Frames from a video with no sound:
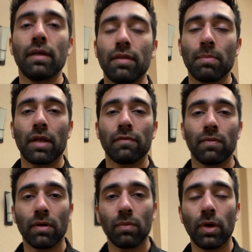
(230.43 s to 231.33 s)
amount
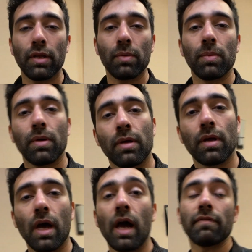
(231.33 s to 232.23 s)
of waiting
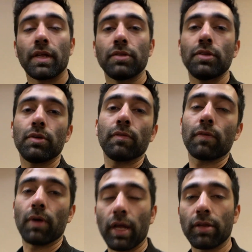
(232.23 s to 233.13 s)
I've had to do
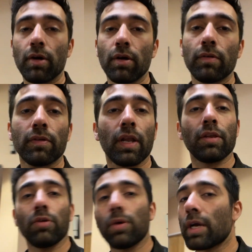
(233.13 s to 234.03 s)
for Hyde Cove, and I
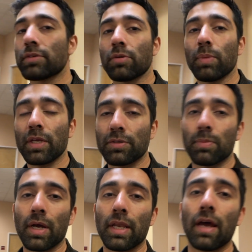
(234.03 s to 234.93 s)
know you guys are impatient
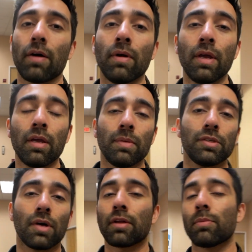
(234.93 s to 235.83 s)
by now, me
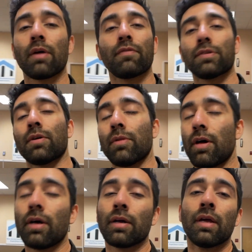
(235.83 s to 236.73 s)
talking about it for so
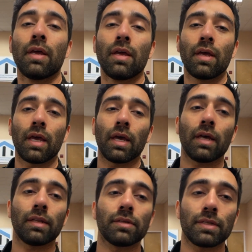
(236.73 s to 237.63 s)
long,
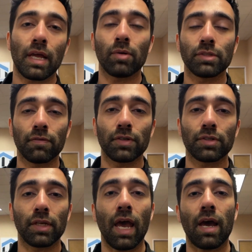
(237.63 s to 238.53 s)
and now it's
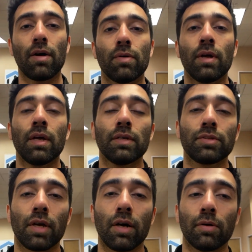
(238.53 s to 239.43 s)
officially out.
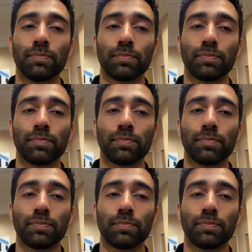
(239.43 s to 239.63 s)
So